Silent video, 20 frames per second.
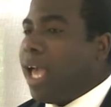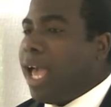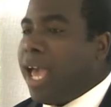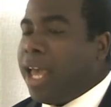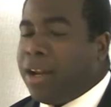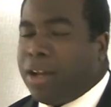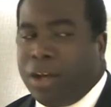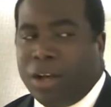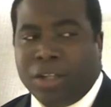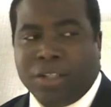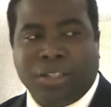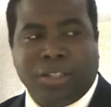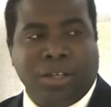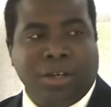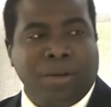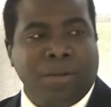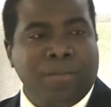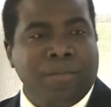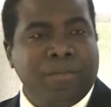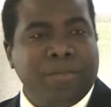and
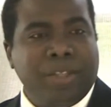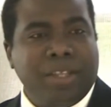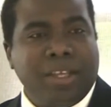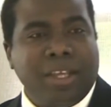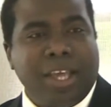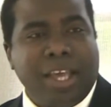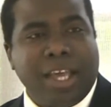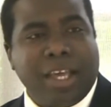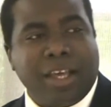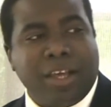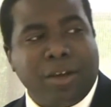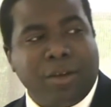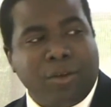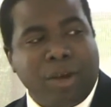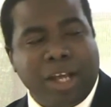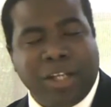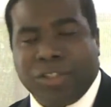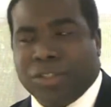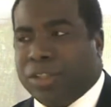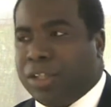also and
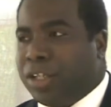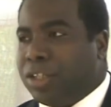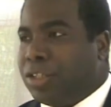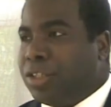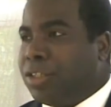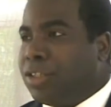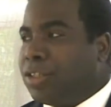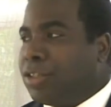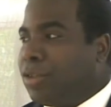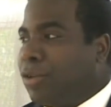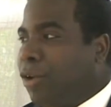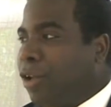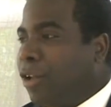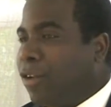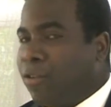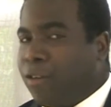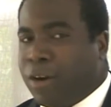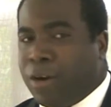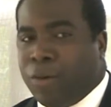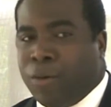congratulations to
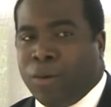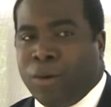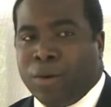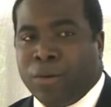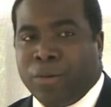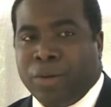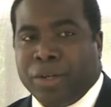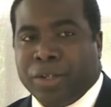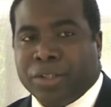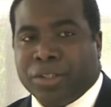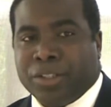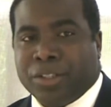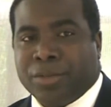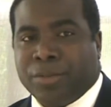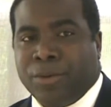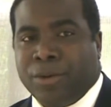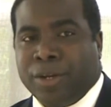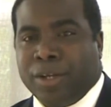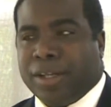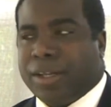all of our award winners
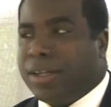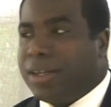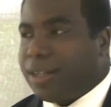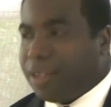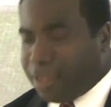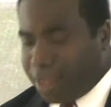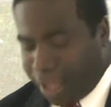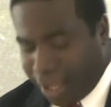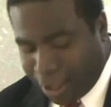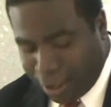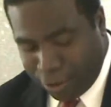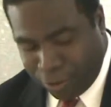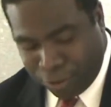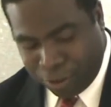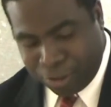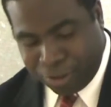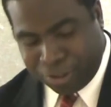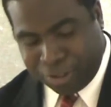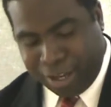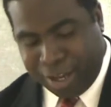this morning. Thank you
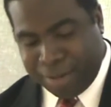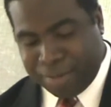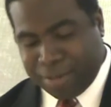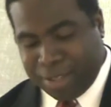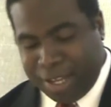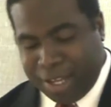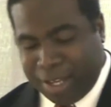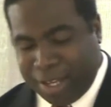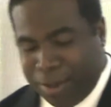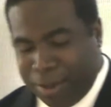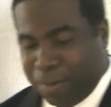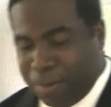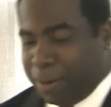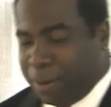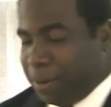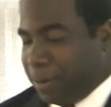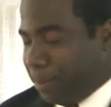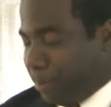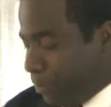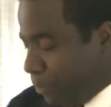for your time. Thank
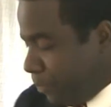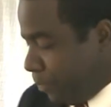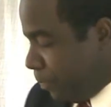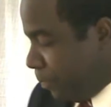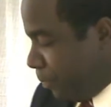you.